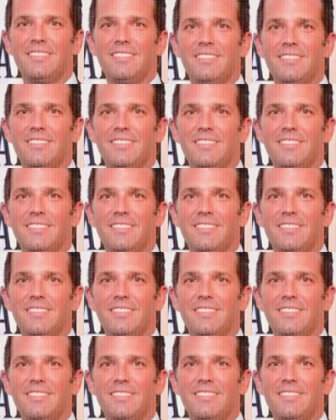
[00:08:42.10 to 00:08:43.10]

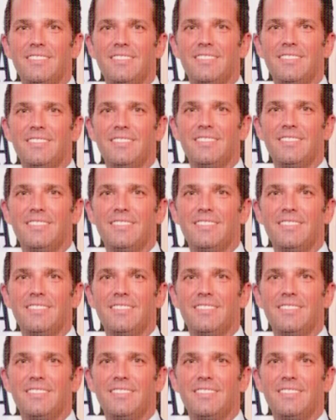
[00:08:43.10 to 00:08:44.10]

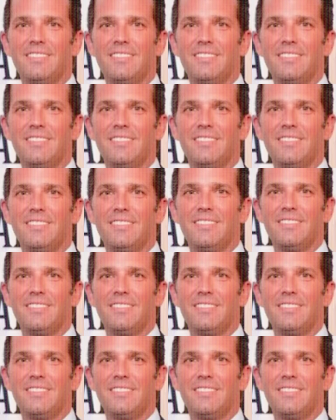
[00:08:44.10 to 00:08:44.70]
This person isn't speaking.